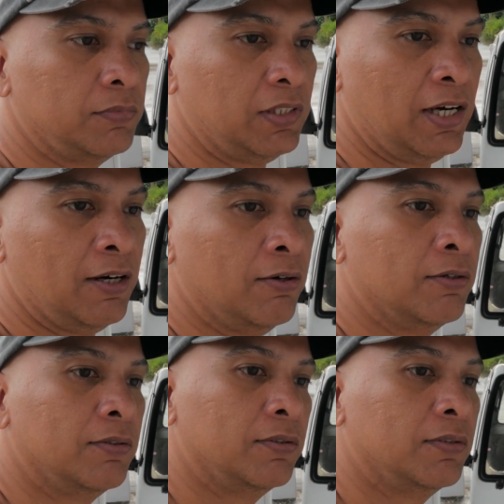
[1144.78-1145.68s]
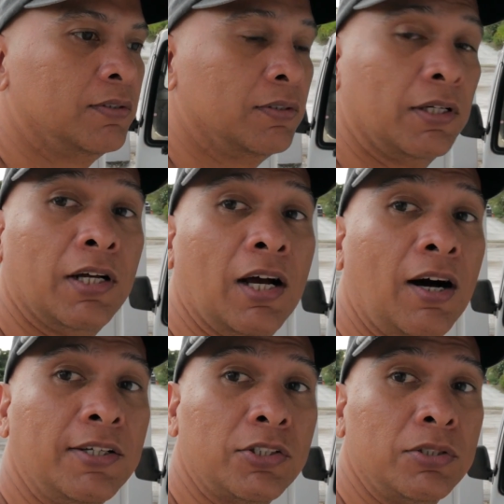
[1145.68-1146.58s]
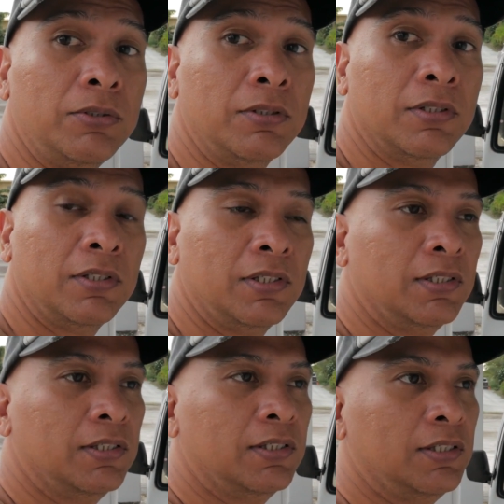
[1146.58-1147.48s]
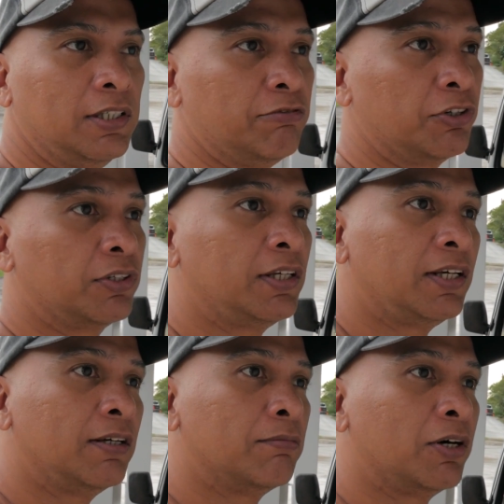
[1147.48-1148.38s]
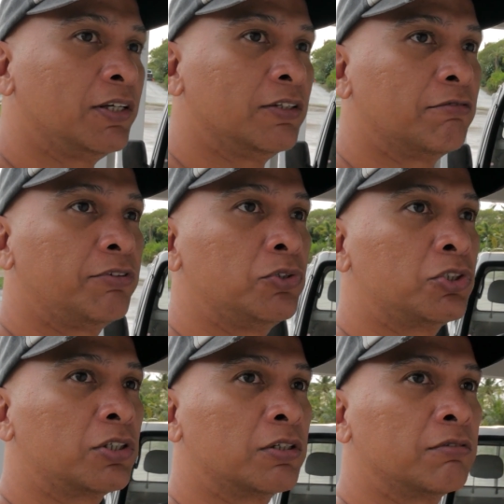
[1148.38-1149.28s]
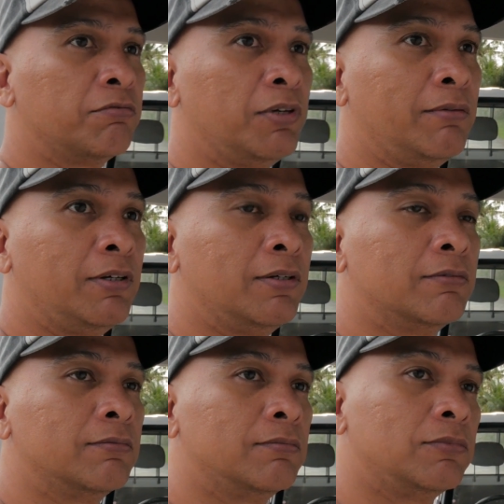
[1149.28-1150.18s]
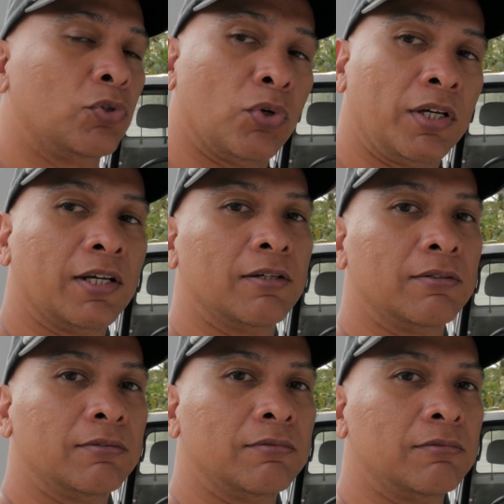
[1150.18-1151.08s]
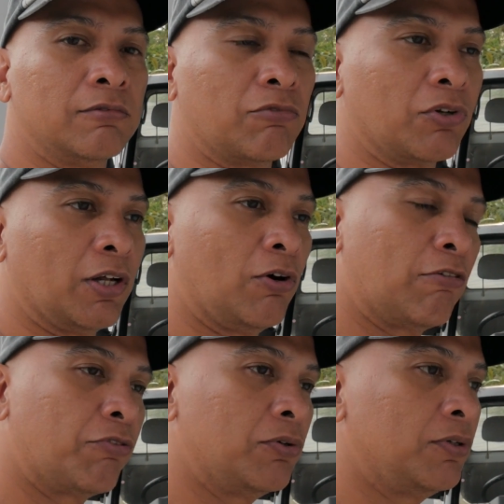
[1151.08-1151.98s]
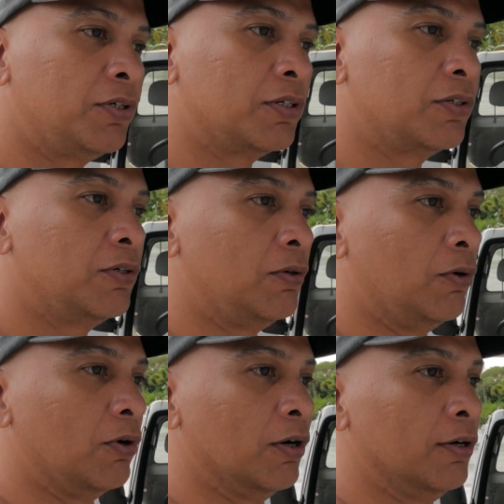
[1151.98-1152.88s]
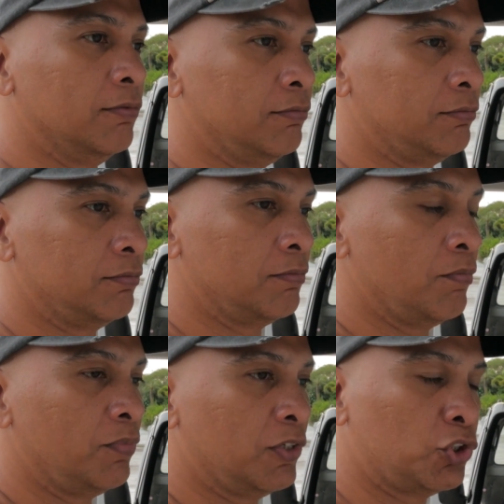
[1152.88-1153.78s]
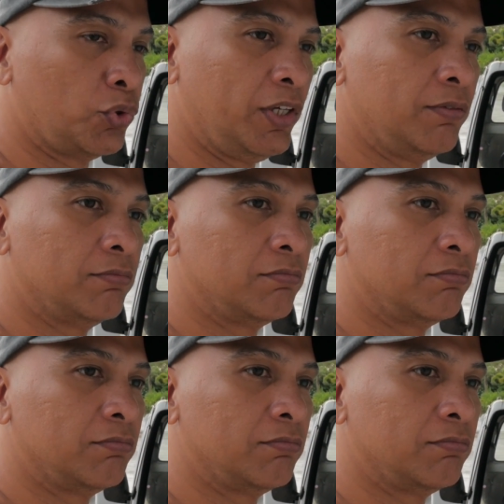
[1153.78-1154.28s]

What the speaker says: Now, the Daihatsu, if you're thinking about in the future of maybe doing it for that off-road look or street